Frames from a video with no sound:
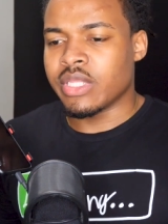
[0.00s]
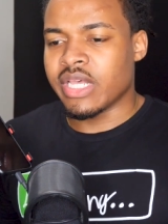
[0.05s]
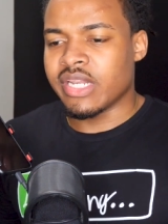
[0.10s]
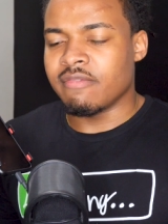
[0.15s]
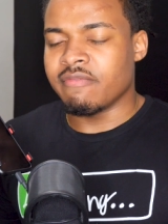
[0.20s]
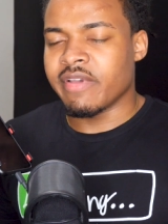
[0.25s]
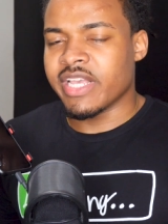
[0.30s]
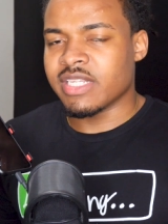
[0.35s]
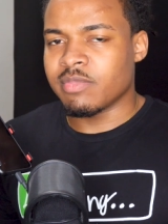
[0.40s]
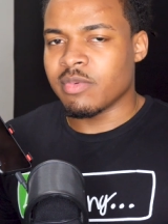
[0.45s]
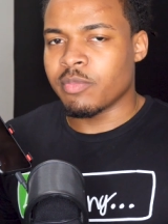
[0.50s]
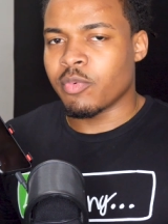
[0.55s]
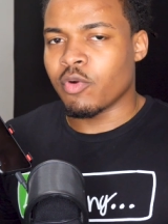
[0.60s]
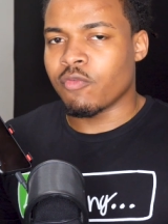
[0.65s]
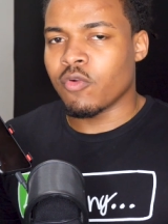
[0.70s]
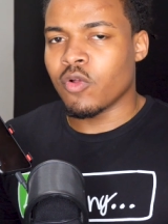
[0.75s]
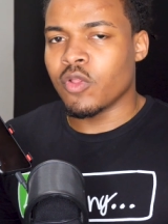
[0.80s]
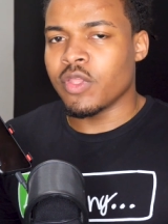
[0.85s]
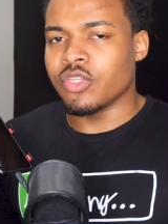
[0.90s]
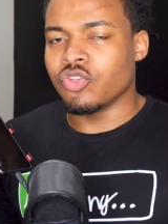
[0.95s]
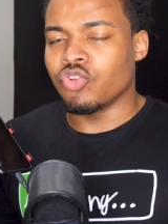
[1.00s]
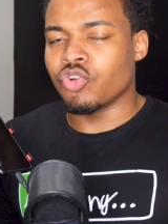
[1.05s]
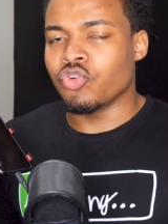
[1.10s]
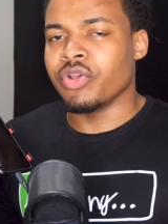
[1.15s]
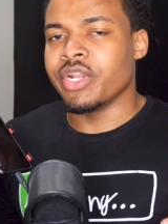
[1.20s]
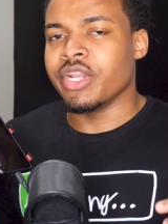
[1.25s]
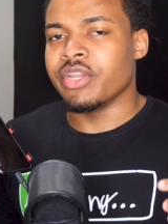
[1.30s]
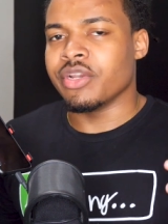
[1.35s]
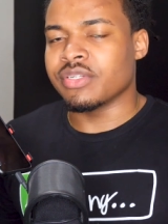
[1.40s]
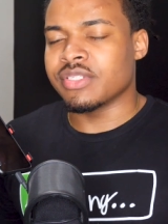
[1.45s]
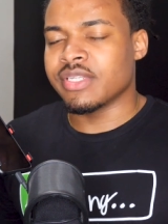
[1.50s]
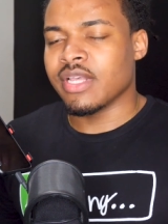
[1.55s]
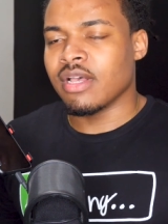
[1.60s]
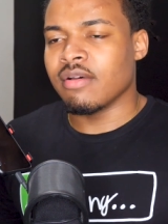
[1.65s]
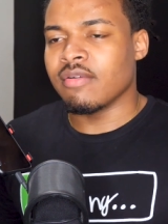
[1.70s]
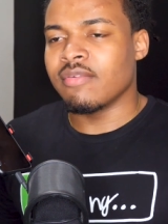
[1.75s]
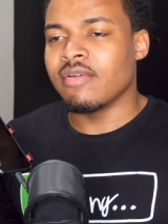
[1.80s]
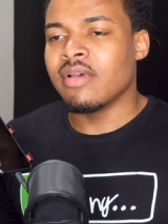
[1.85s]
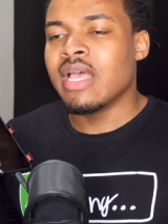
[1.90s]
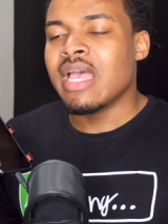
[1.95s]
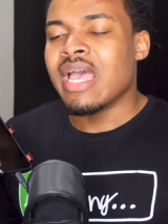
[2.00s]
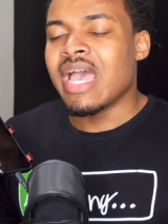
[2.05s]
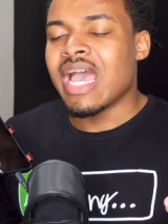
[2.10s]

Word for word: that investment portfolio that you created yourself.